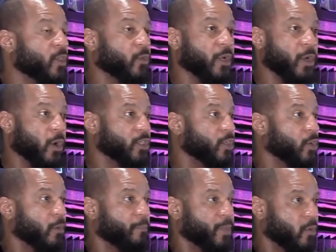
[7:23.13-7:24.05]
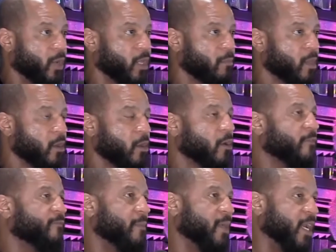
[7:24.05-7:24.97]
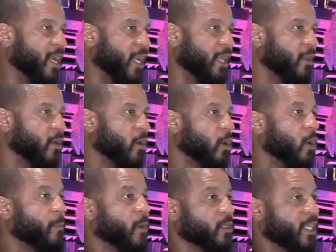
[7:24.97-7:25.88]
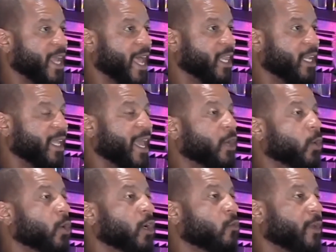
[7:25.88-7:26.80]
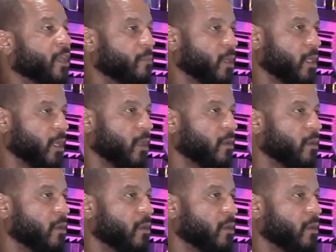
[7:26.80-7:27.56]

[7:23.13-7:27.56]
with regards to her beauty, her femininity, her personality, and her agreeability.